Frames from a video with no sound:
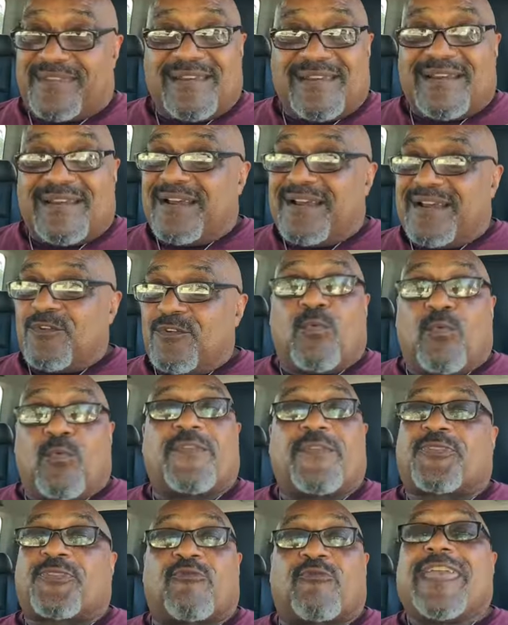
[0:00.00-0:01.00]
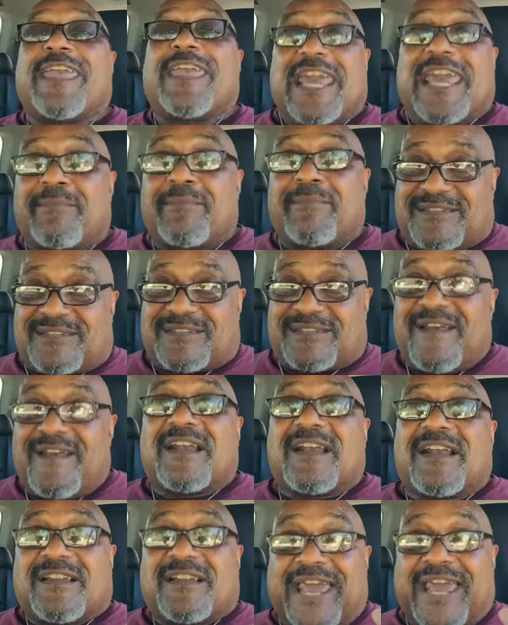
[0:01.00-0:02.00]
With three enemies,
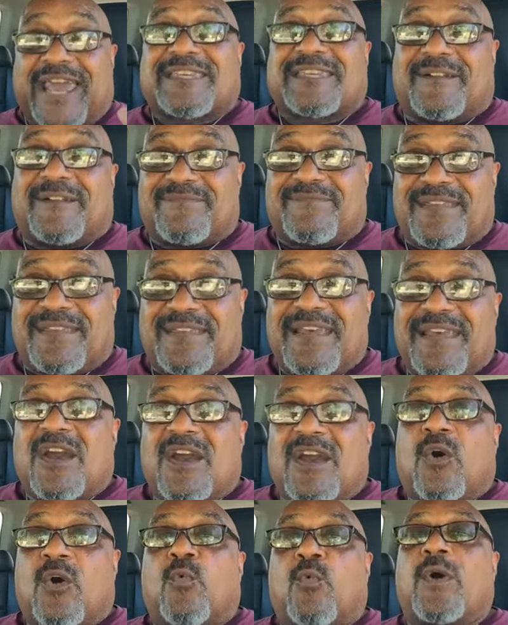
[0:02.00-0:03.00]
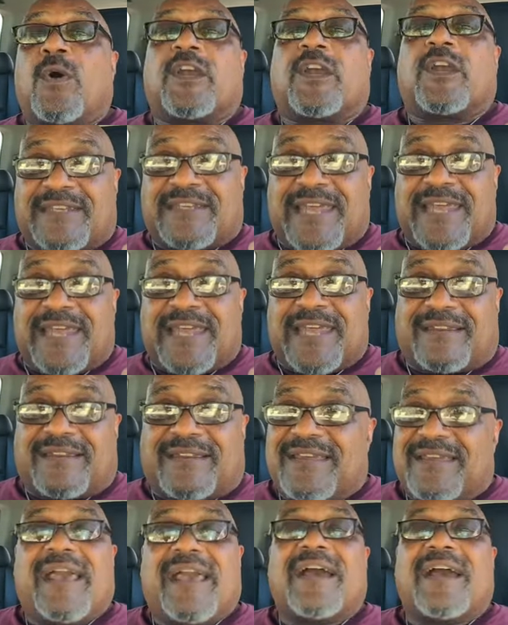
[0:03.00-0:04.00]
connection, when you're connected,
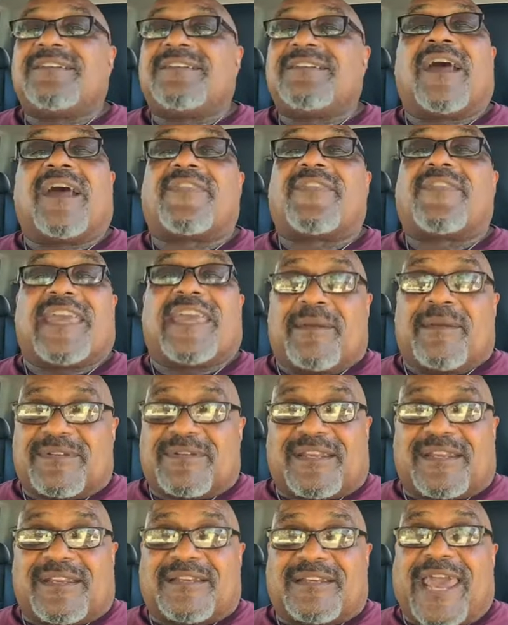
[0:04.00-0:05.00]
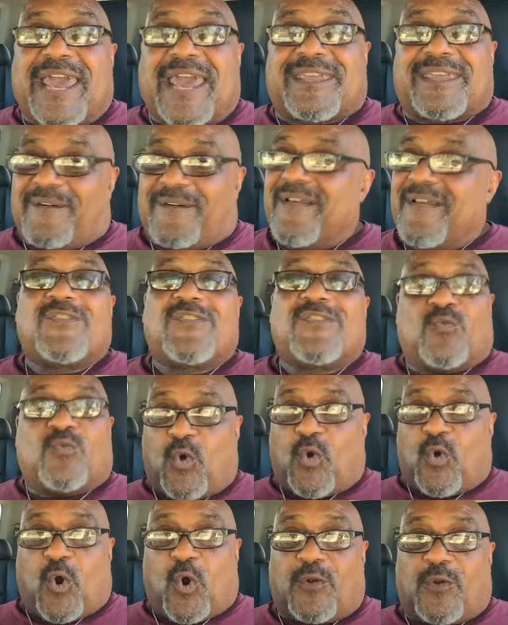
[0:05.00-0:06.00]
none of the enemies can attack you. The
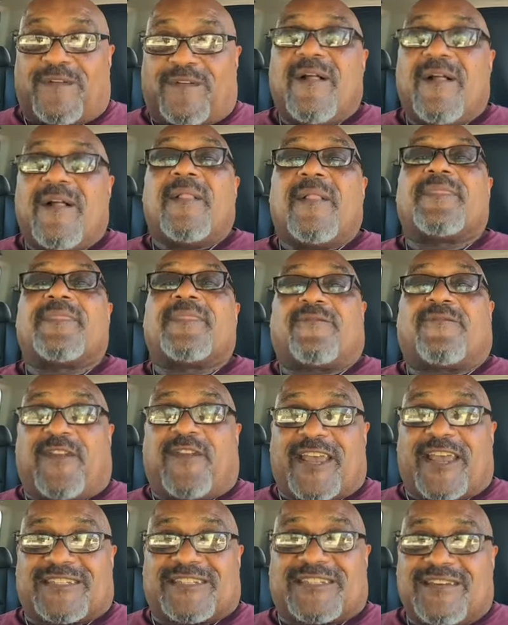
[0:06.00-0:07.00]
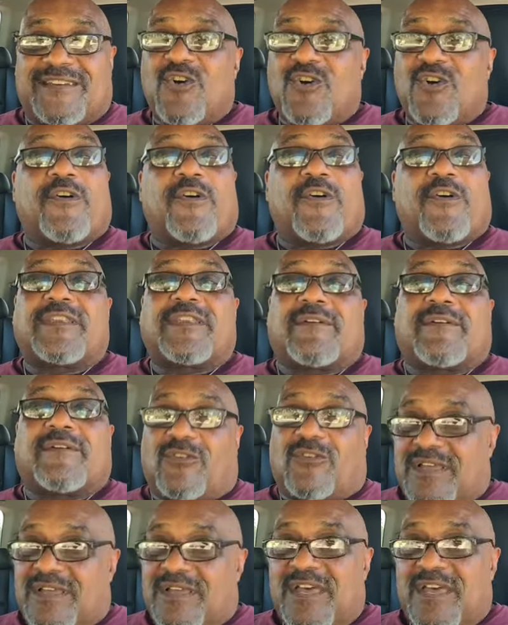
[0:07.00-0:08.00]
world, the flesh, or the devil.
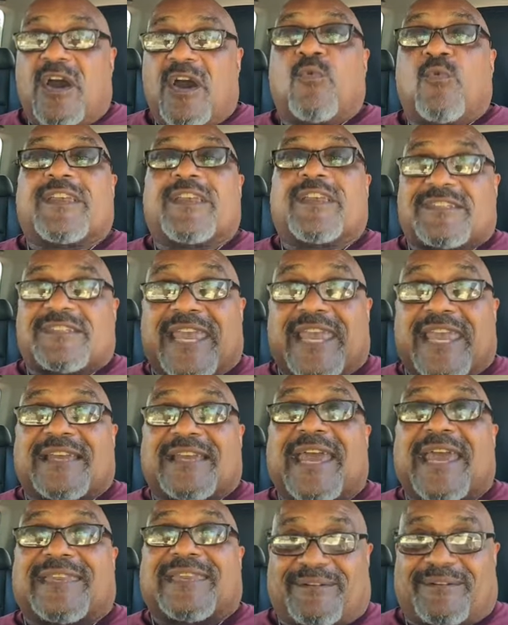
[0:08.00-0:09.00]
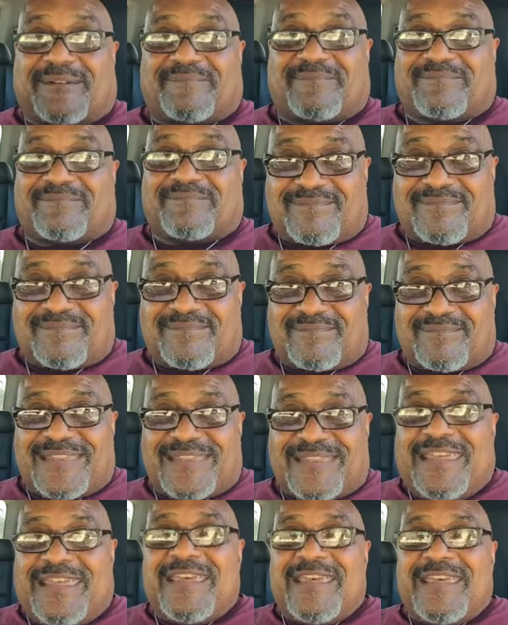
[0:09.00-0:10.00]
When you stay connected,
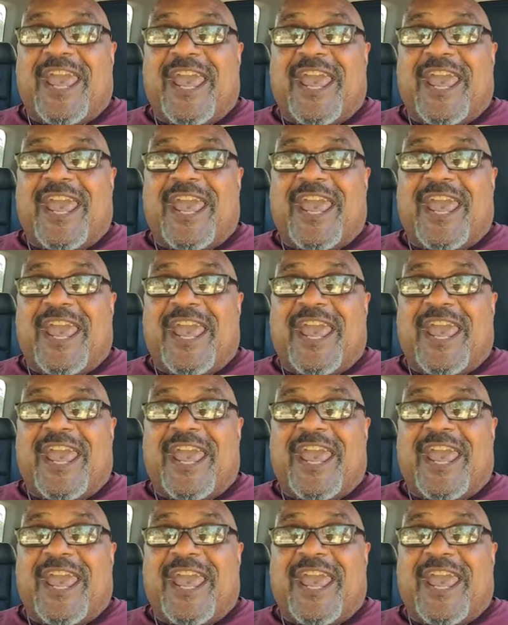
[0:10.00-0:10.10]
and your